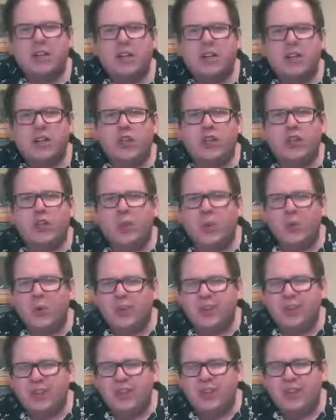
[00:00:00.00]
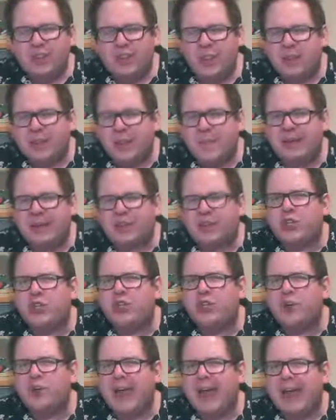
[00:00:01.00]
you're a bit
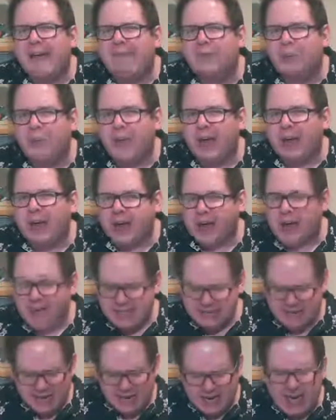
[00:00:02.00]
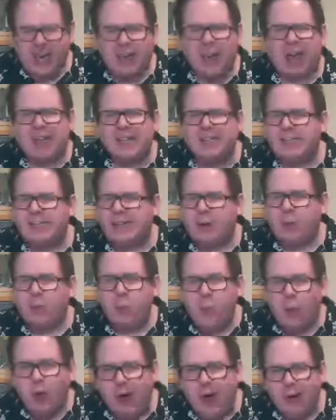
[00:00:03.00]
too left-wing. And I said,
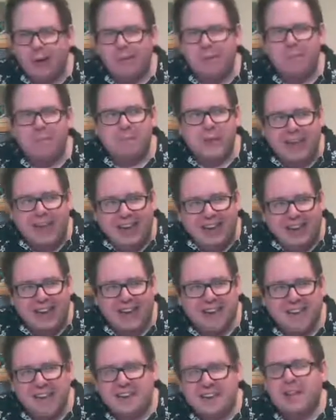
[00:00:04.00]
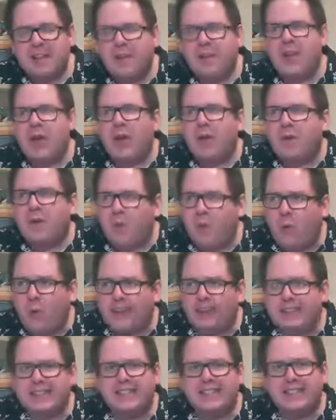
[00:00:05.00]
what, me? The
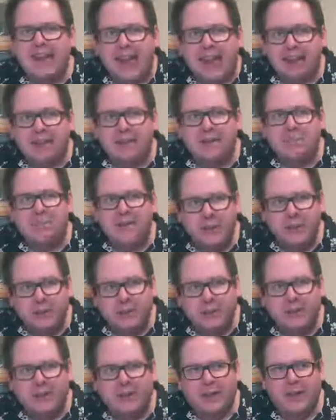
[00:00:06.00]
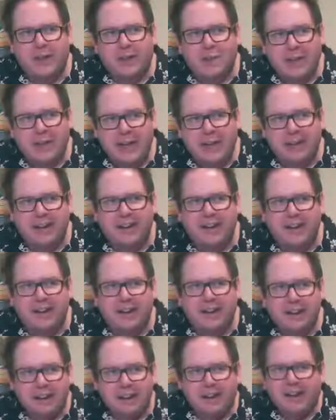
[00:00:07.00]
overweight stand-up musical
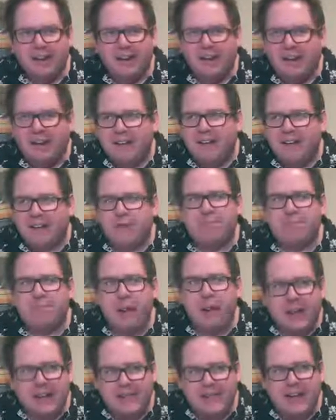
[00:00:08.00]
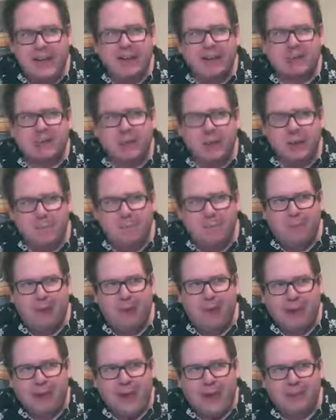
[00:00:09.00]
comedian who's bisexual and
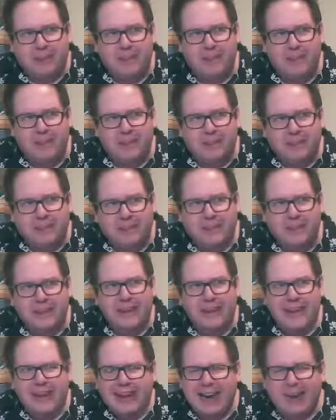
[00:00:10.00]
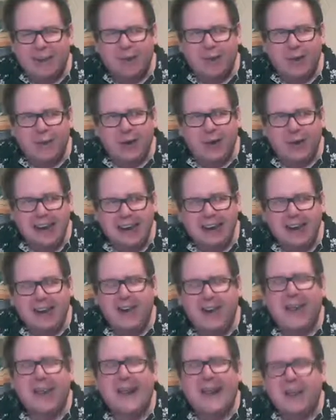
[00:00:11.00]
polyamorous? Left-wing?
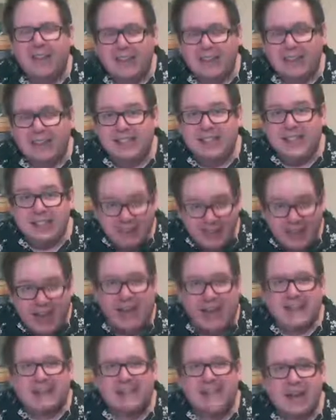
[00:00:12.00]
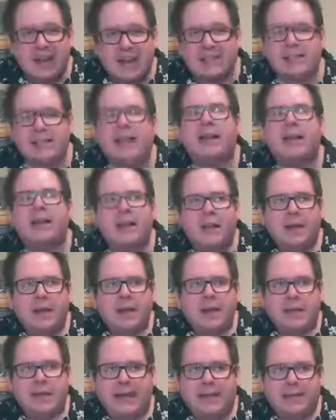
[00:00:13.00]
And they said, yes. And I said,
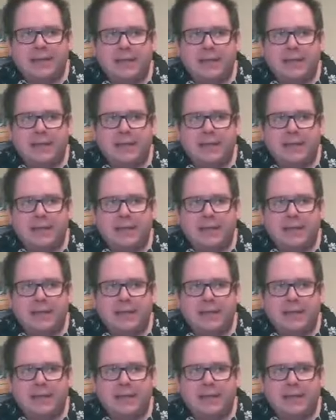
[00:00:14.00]
Yes.